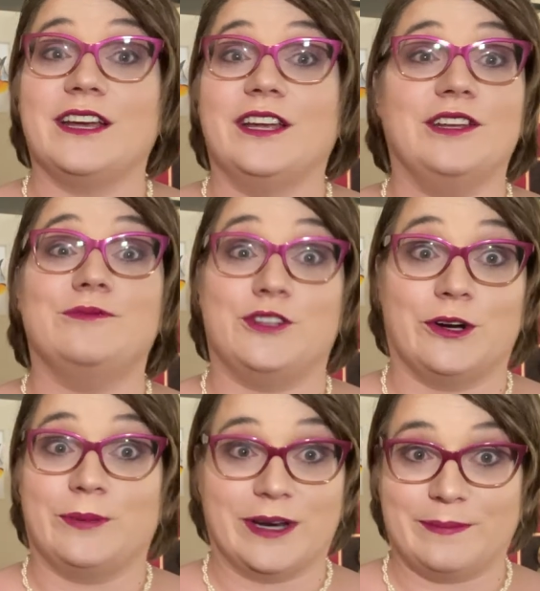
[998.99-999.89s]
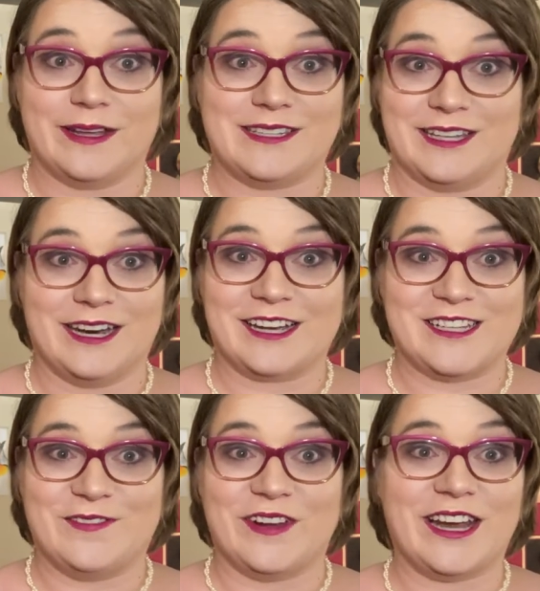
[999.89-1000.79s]
You don't want to miss the
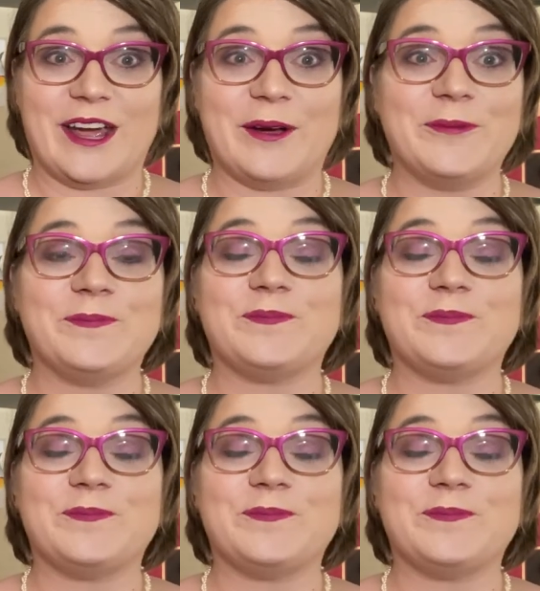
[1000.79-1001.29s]
next video.